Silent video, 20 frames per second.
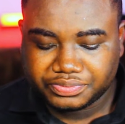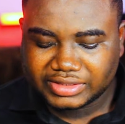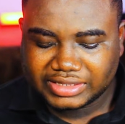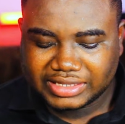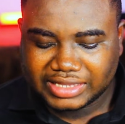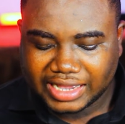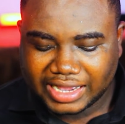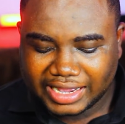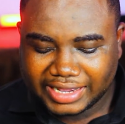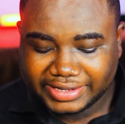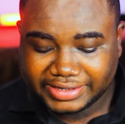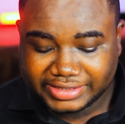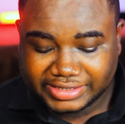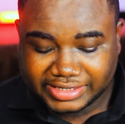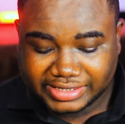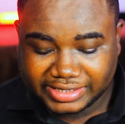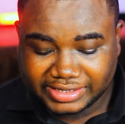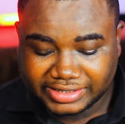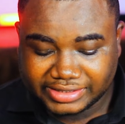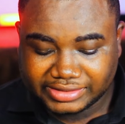
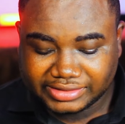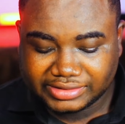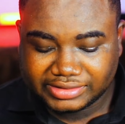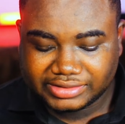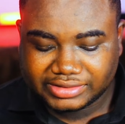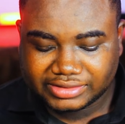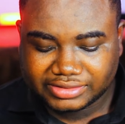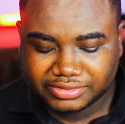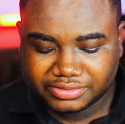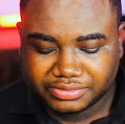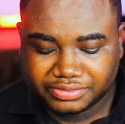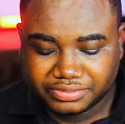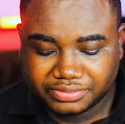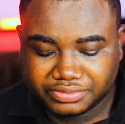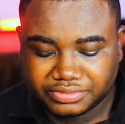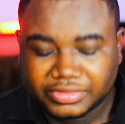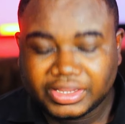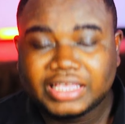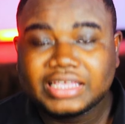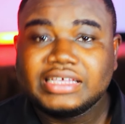titled,
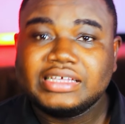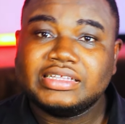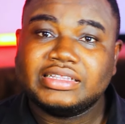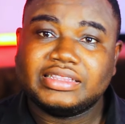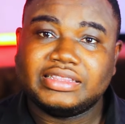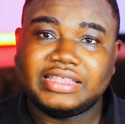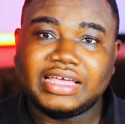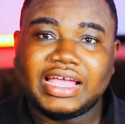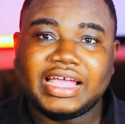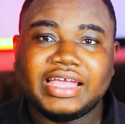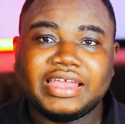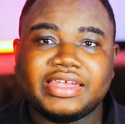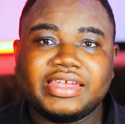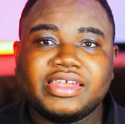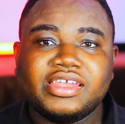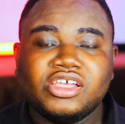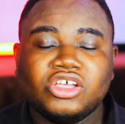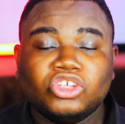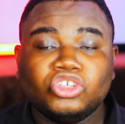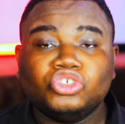then
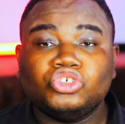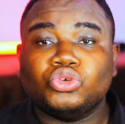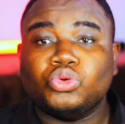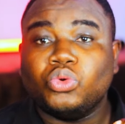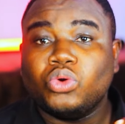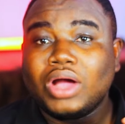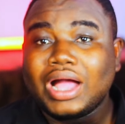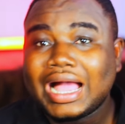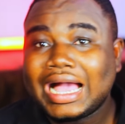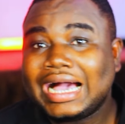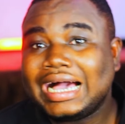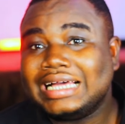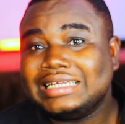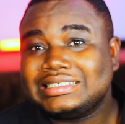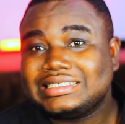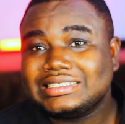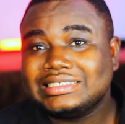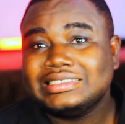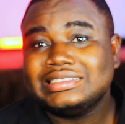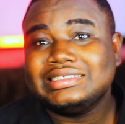you
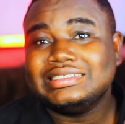add